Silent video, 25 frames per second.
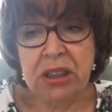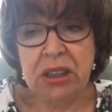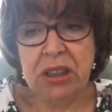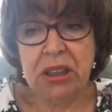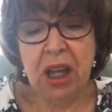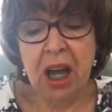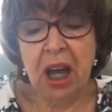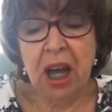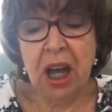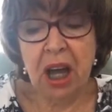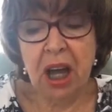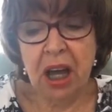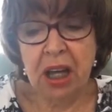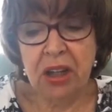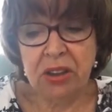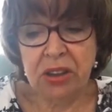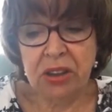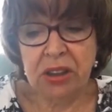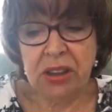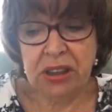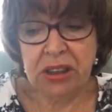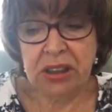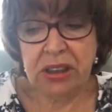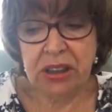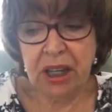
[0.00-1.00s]

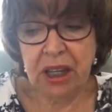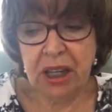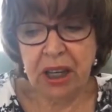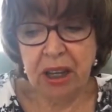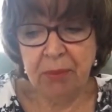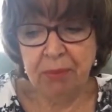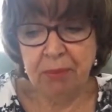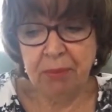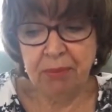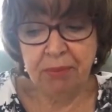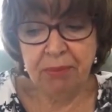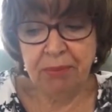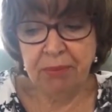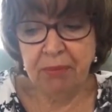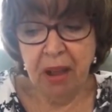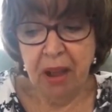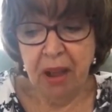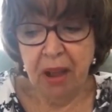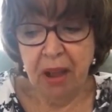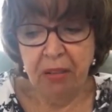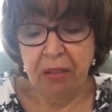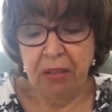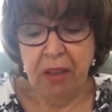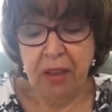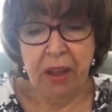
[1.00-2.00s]

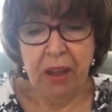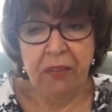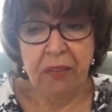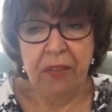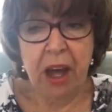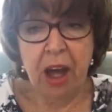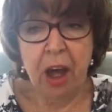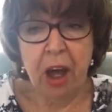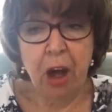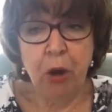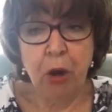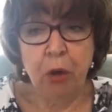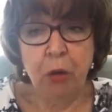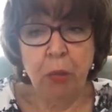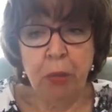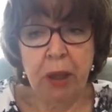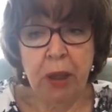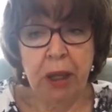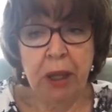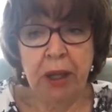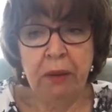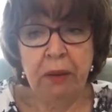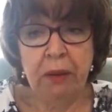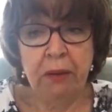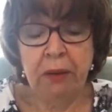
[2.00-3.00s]
think that whole
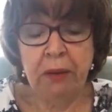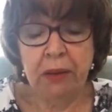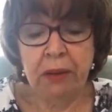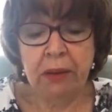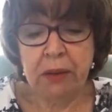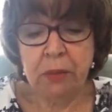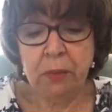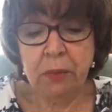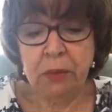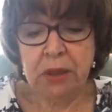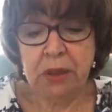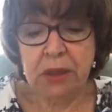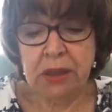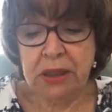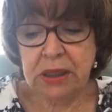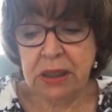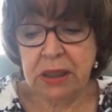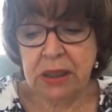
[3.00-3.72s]
period was